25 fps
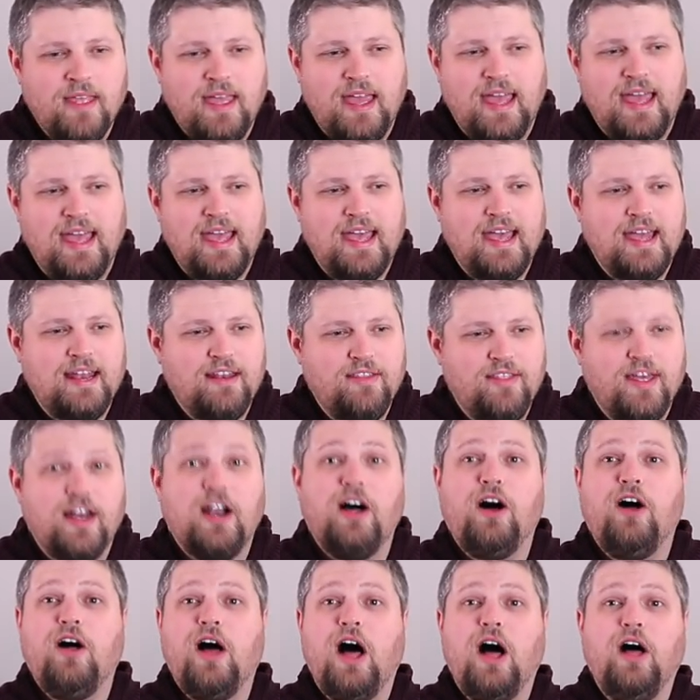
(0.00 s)
And then
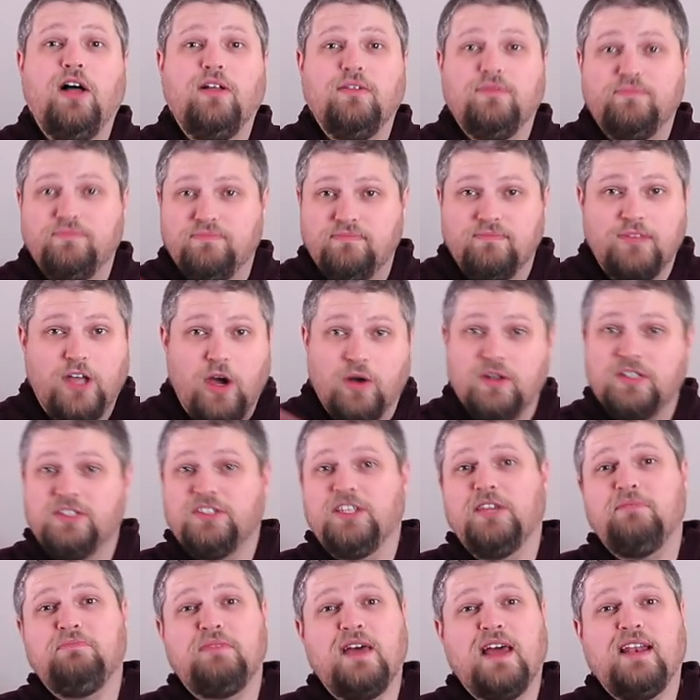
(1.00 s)
I'll, I'll go to
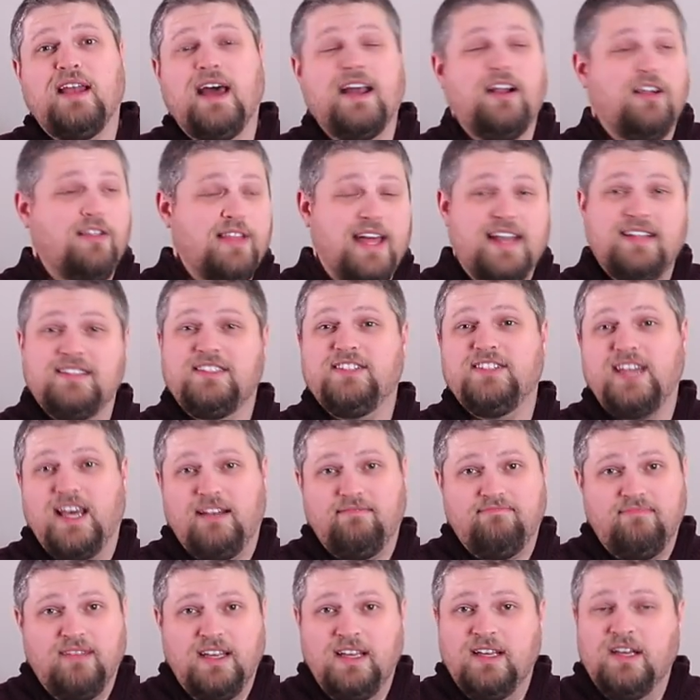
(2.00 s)
sleep that night. I'll let it
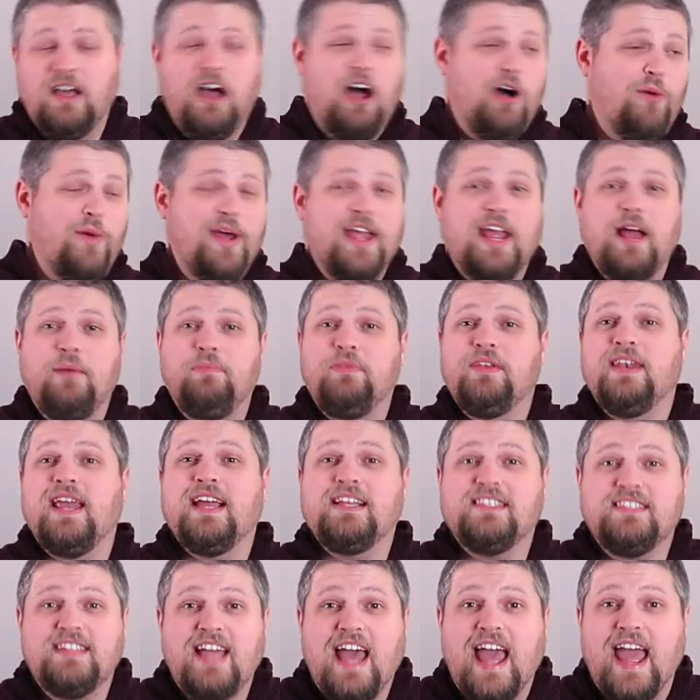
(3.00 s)
sit. I'll wake up the
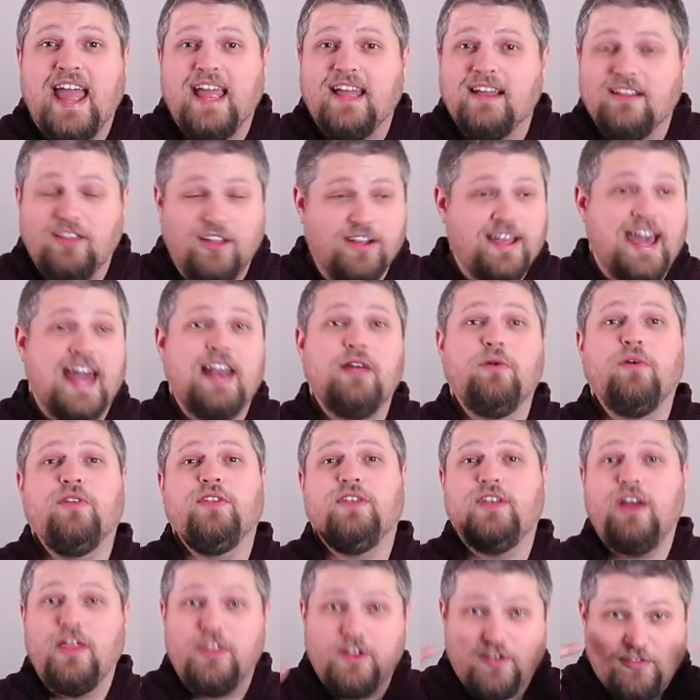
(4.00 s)
next day, look at it with
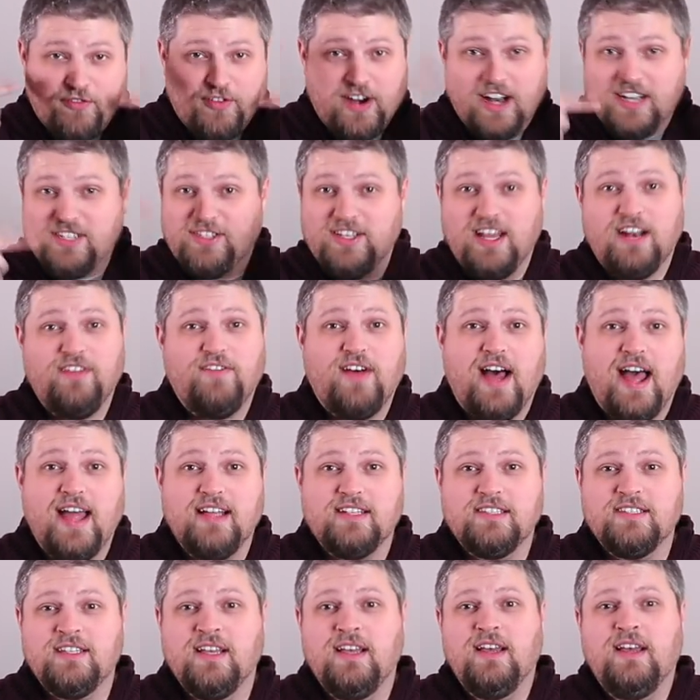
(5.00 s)
another fresh set of
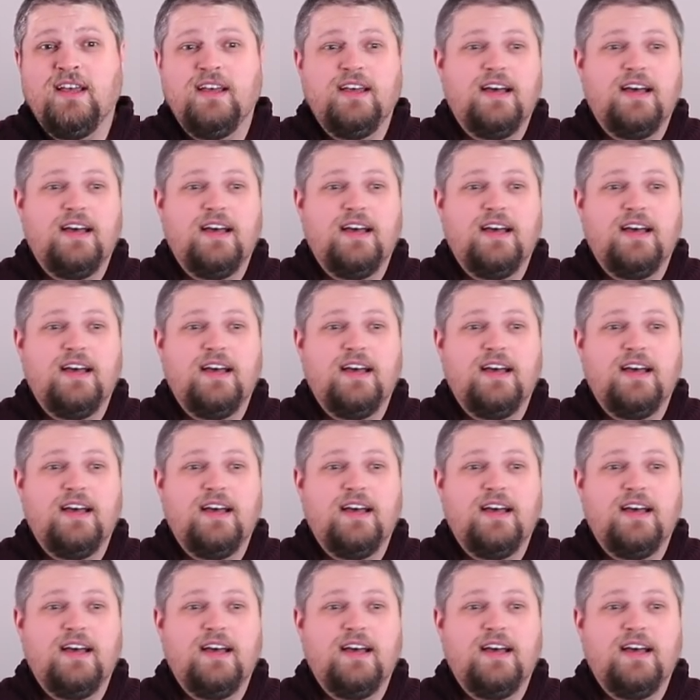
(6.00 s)
eyes.